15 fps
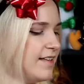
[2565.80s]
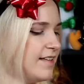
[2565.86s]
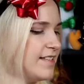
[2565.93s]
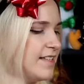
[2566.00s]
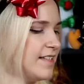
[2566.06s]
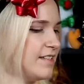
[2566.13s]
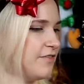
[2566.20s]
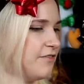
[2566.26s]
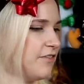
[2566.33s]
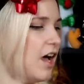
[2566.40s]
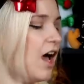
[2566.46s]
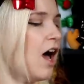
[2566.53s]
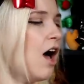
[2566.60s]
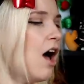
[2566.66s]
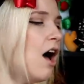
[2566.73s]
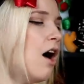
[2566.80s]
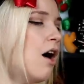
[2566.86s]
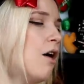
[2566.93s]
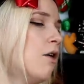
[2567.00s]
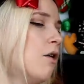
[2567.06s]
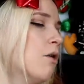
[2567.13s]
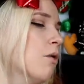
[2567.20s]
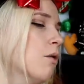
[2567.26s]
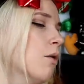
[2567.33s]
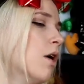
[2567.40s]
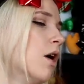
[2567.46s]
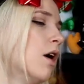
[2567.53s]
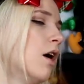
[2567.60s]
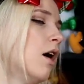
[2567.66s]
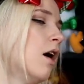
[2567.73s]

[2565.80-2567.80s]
this is, oh